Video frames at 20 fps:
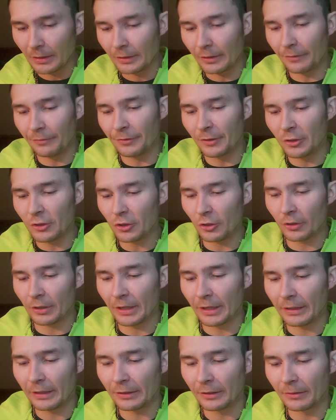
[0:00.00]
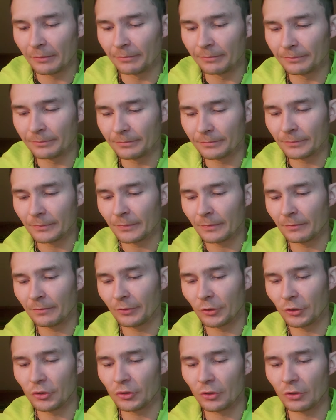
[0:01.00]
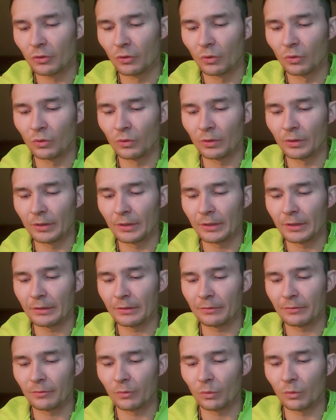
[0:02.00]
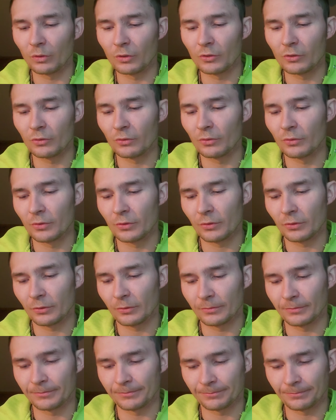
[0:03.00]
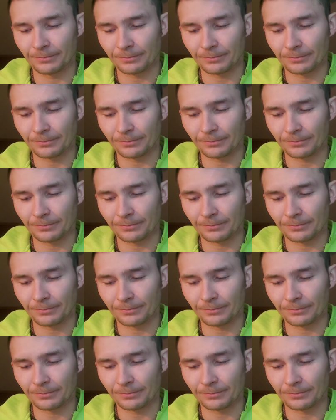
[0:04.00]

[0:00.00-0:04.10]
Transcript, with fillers: The future kingdom future glory for Jerusalem.